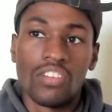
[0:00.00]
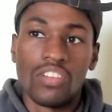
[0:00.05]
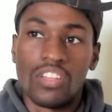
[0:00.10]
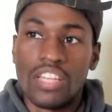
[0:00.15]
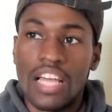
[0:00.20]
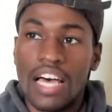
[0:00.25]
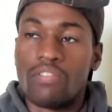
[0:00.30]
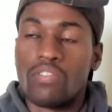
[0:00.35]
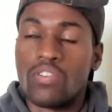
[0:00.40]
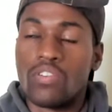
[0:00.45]

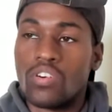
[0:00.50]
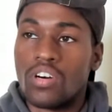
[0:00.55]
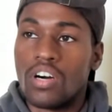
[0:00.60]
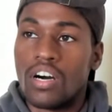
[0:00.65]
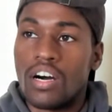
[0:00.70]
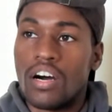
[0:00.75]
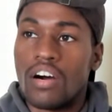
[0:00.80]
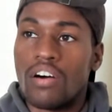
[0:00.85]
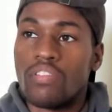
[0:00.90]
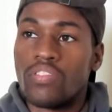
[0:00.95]
level
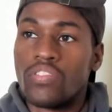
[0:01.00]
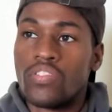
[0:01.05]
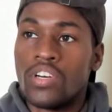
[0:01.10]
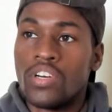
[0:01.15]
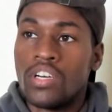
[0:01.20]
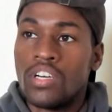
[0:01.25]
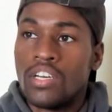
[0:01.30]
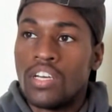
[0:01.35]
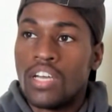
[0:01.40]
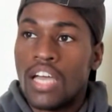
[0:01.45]
of
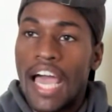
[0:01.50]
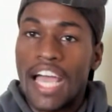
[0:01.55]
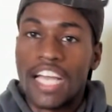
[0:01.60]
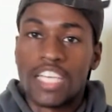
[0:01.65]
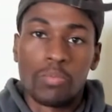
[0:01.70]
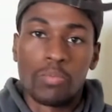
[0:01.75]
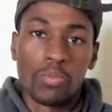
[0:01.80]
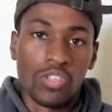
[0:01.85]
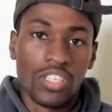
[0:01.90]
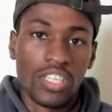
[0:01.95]

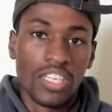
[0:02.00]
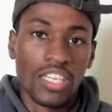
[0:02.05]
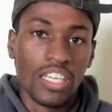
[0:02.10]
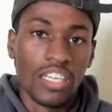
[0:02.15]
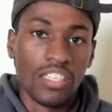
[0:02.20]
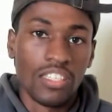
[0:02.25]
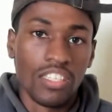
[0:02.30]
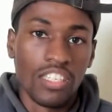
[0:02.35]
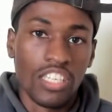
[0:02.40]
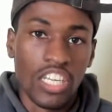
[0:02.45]

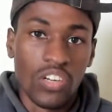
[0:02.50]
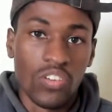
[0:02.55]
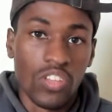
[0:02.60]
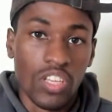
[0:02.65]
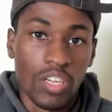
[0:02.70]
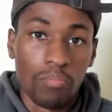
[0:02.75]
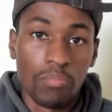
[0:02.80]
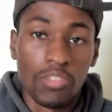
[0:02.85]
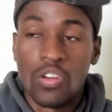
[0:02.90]
expertise near them.